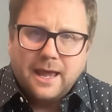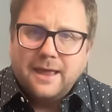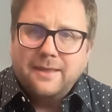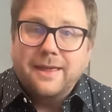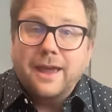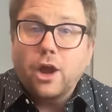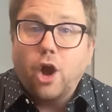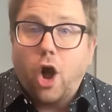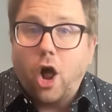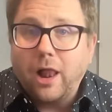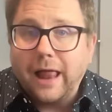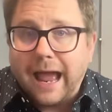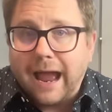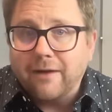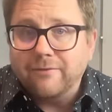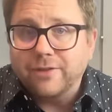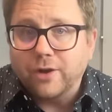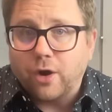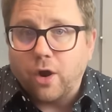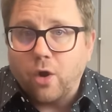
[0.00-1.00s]
They all
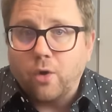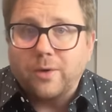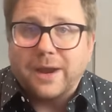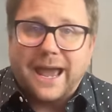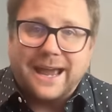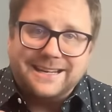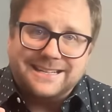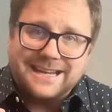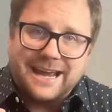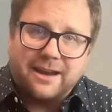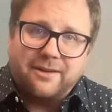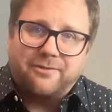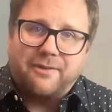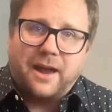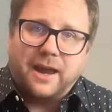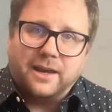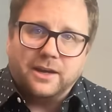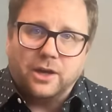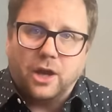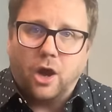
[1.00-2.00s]
have their own
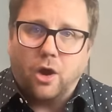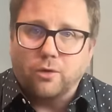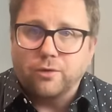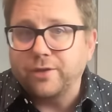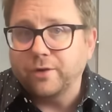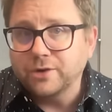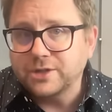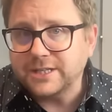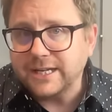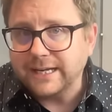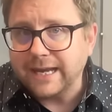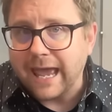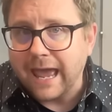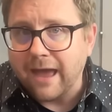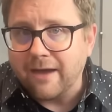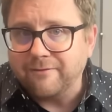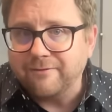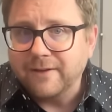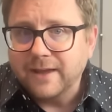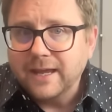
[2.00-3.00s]
identifying code. thirteen
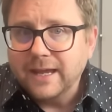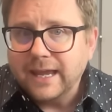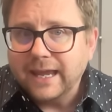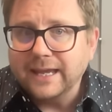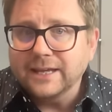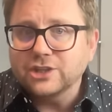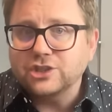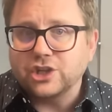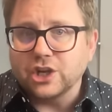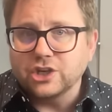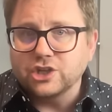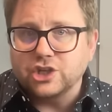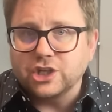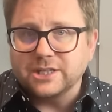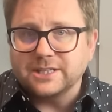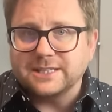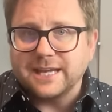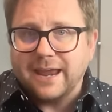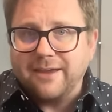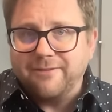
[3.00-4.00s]
F is
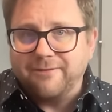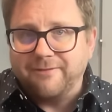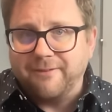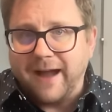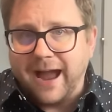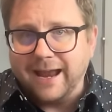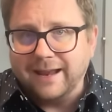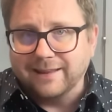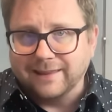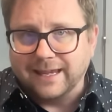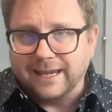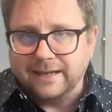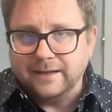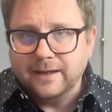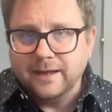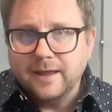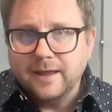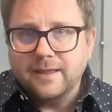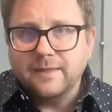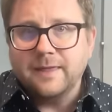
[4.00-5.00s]
just a filing
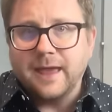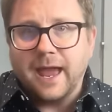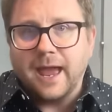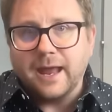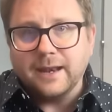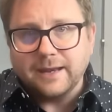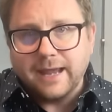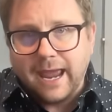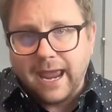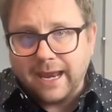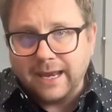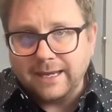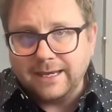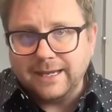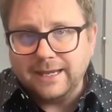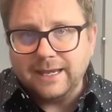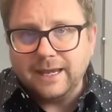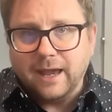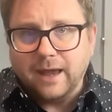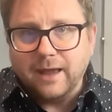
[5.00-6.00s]
that
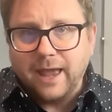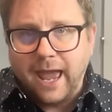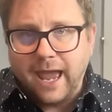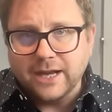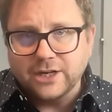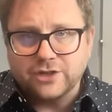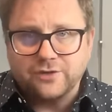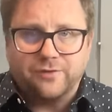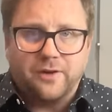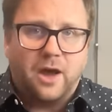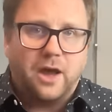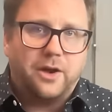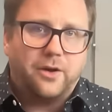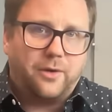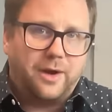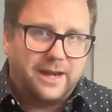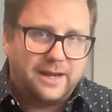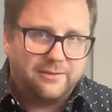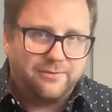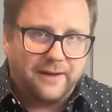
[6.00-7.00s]
any hedge fund or
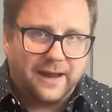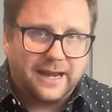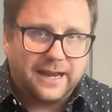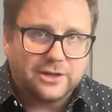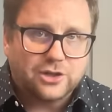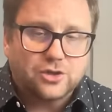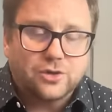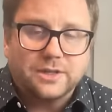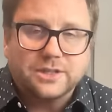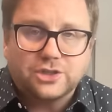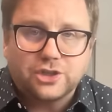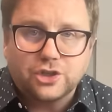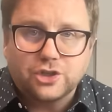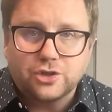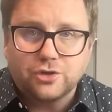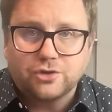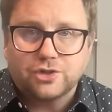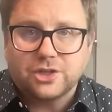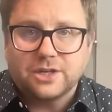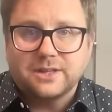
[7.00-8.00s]
any financial
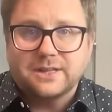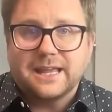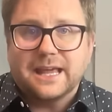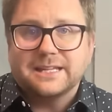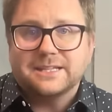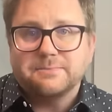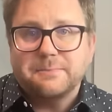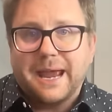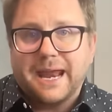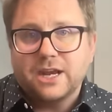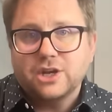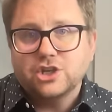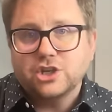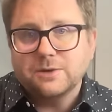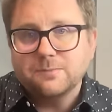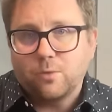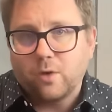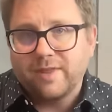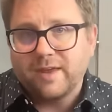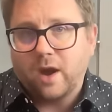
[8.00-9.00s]
institution that's managing
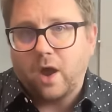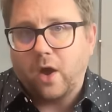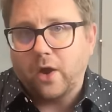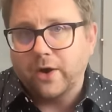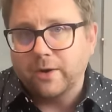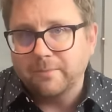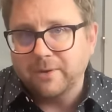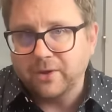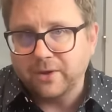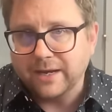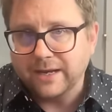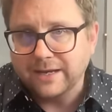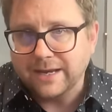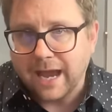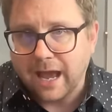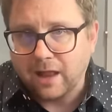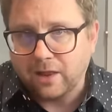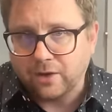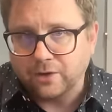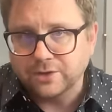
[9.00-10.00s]
more than one hundred million
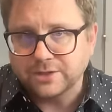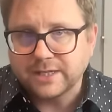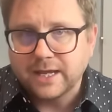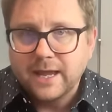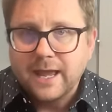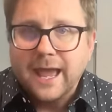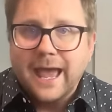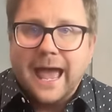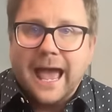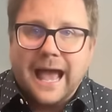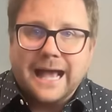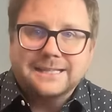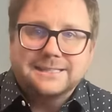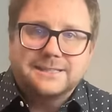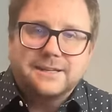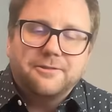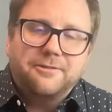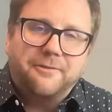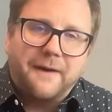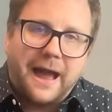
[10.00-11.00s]
dollars has
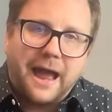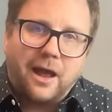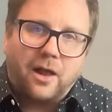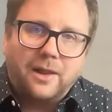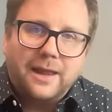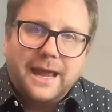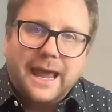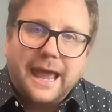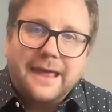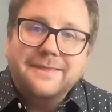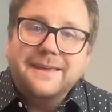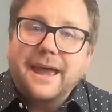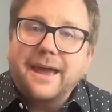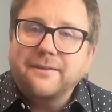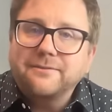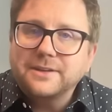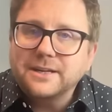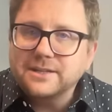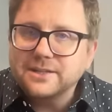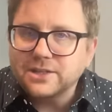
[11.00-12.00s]
to file, and they
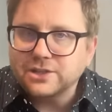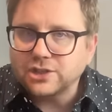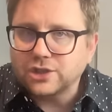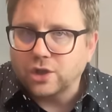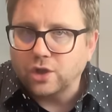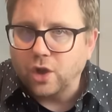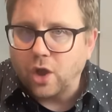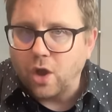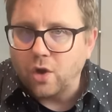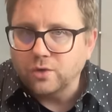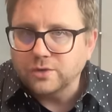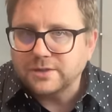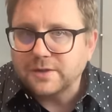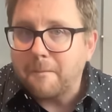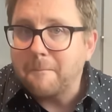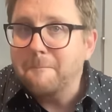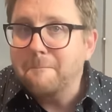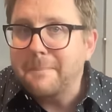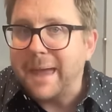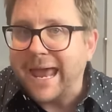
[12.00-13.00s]
have to disclose
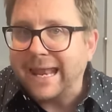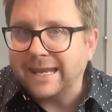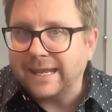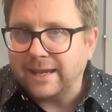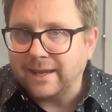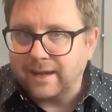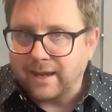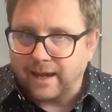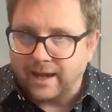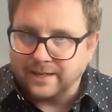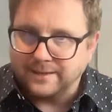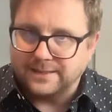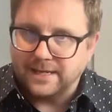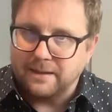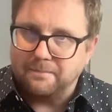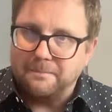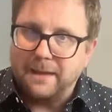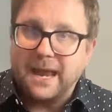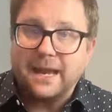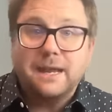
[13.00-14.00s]
many, and I say
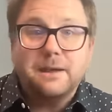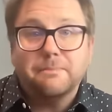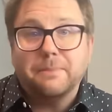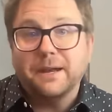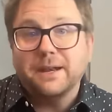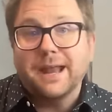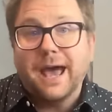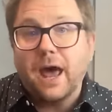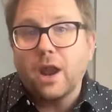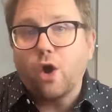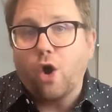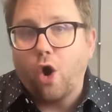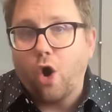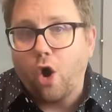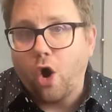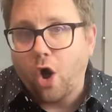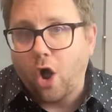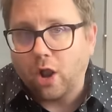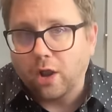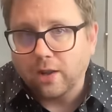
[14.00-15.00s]
many, but not
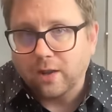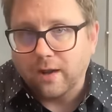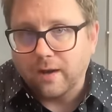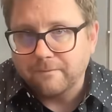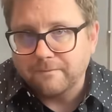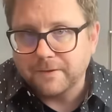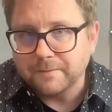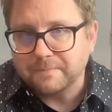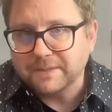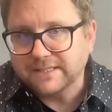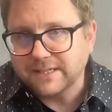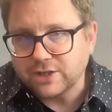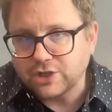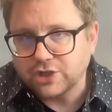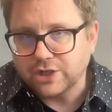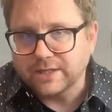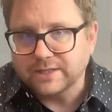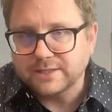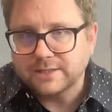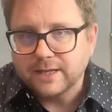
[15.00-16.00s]
all of the
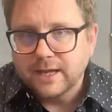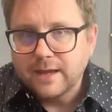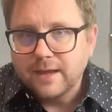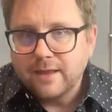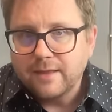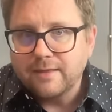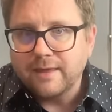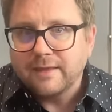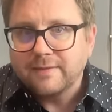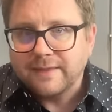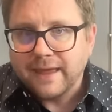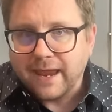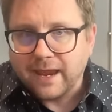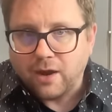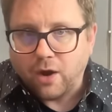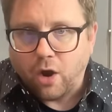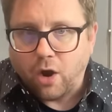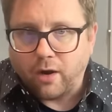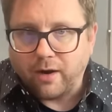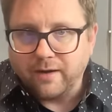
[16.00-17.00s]
positions that they
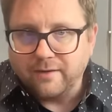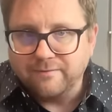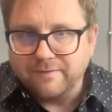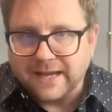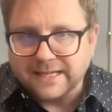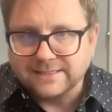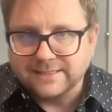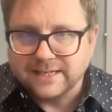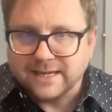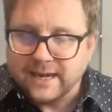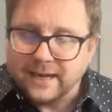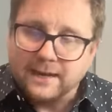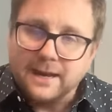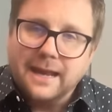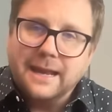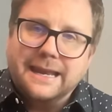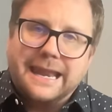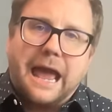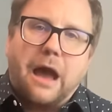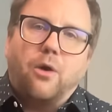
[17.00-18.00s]
are invested in.
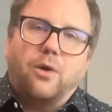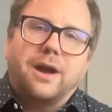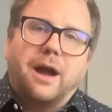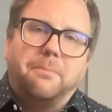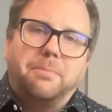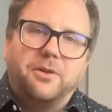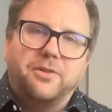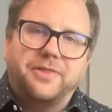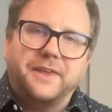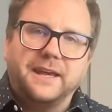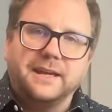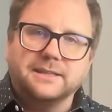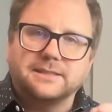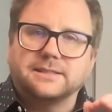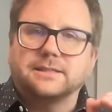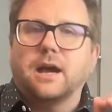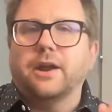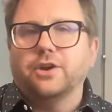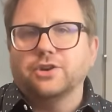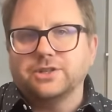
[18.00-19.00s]
Now, a couple of things
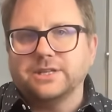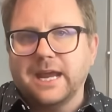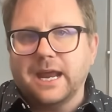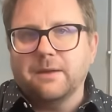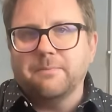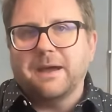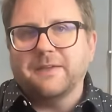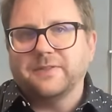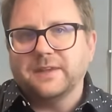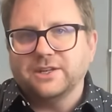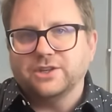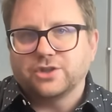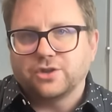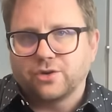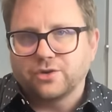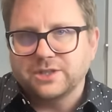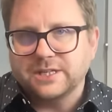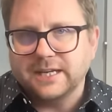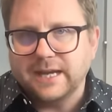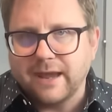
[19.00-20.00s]
to understand about these
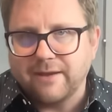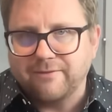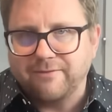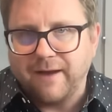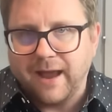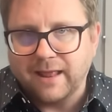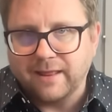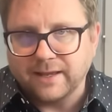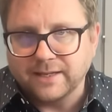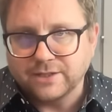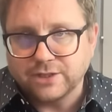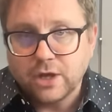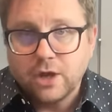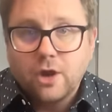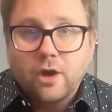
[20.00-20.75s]
thirteen F filings.